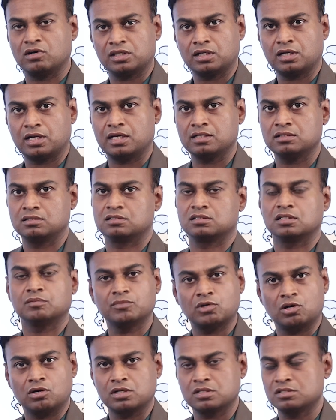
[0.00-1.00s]
father has
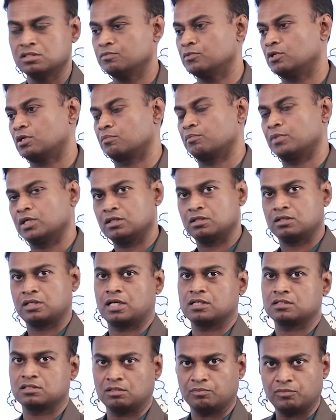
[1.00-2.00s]
some autism or mother
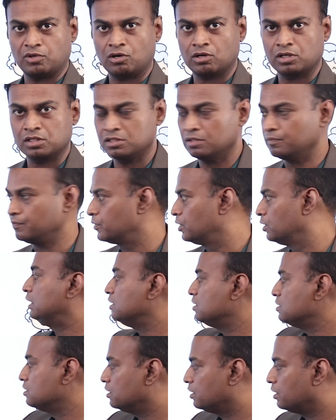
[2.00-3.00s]
has some autism.
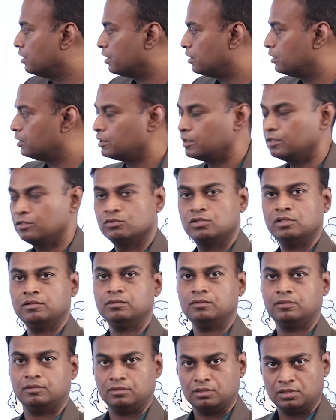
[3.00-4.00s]
It is inherited to
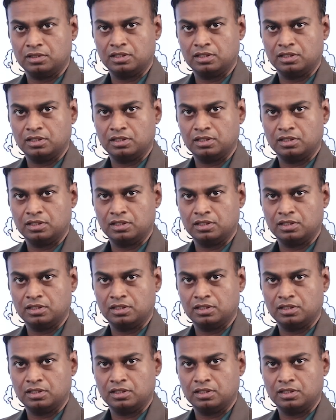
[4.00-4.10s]
the